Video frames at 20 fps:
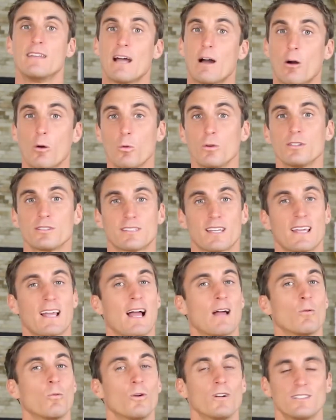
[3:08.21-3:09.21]
Now I will say
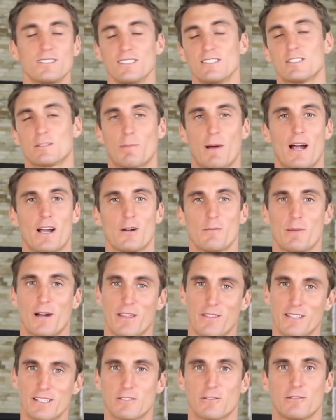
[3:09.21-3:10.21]
I was inspired
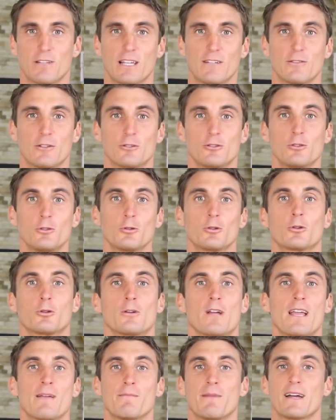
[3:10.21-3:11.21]
by this flavor to
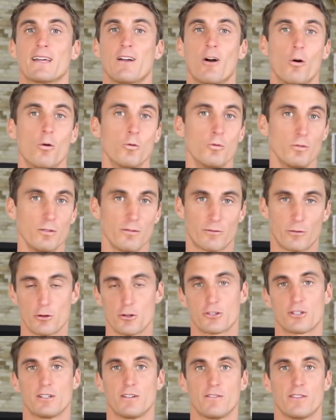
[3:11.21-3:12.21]
create my own
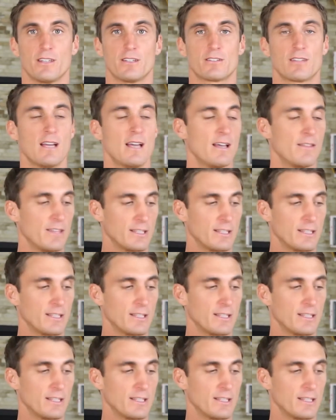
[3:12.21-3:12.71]
version of this